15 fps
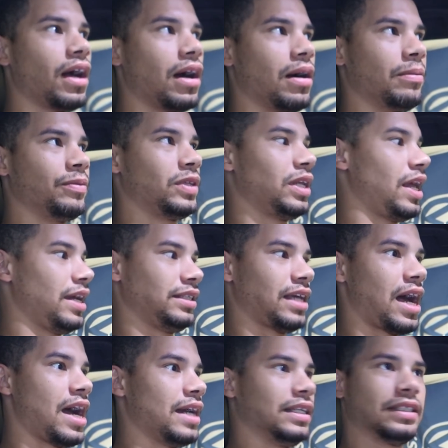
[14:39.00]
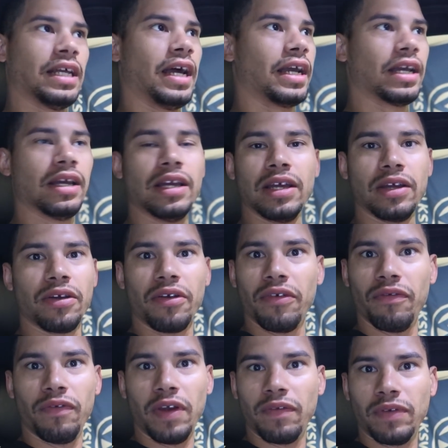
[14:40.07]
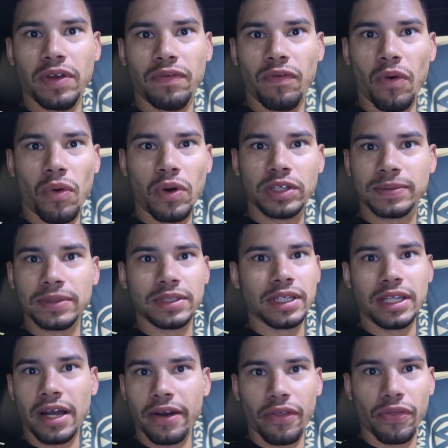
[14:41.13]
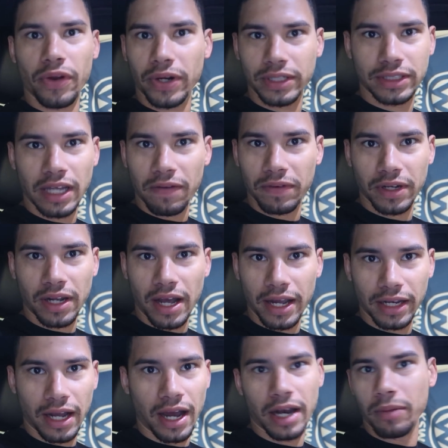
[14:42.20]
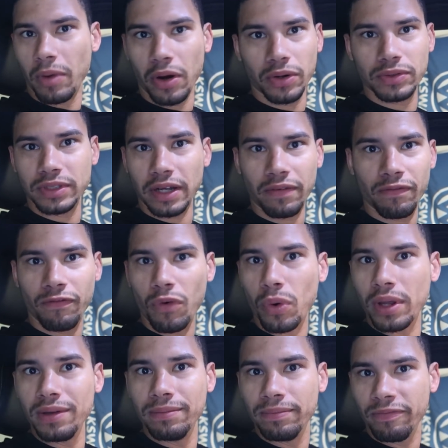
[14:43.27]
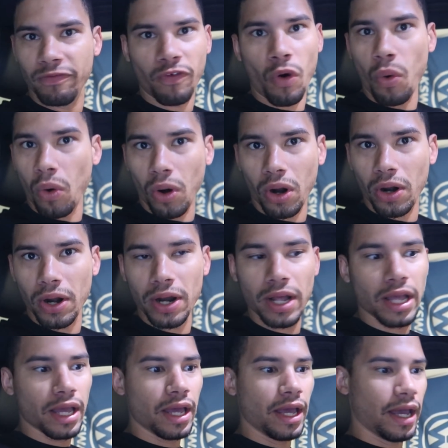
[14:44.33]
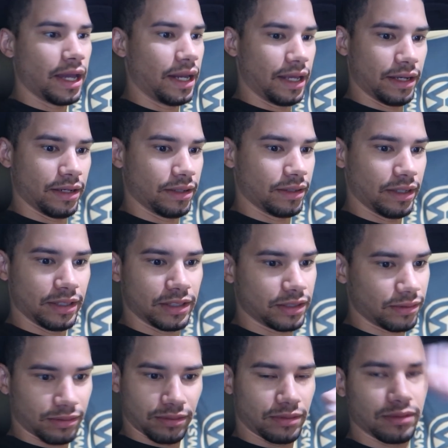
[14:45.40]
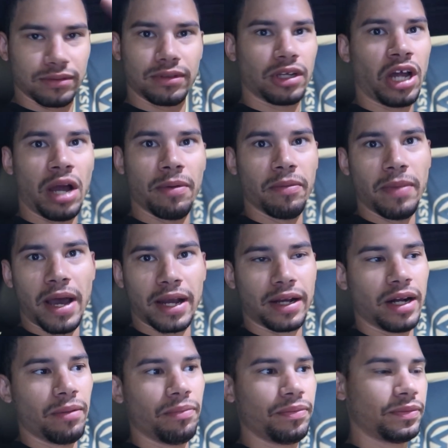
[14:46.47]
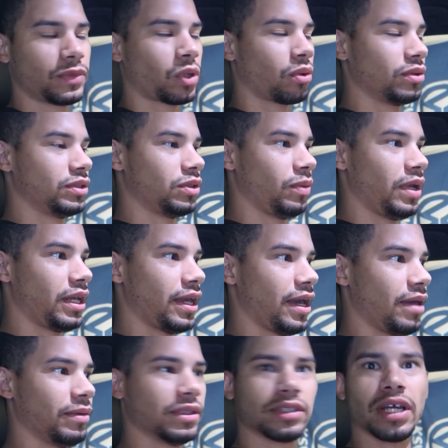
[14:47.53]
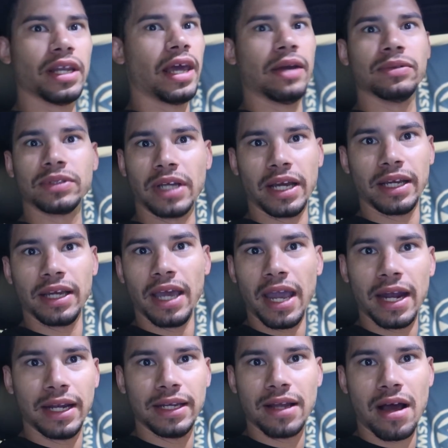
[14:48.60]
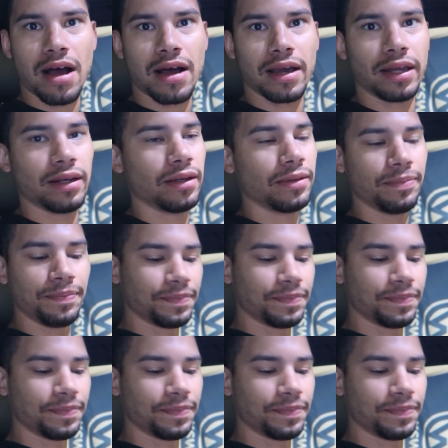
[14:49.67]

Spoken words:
Today's high is like 54. It's supposed to get down to 37 tonight. The high tomorrow is like 44, and then it's climbing back up towards the weekend. Sunday it was like 89.